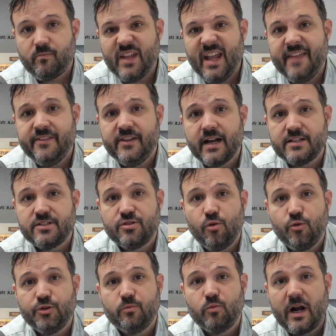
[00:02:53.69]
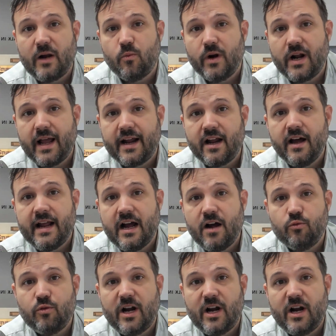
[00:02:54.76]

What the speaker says: And then I sold them right when I got out,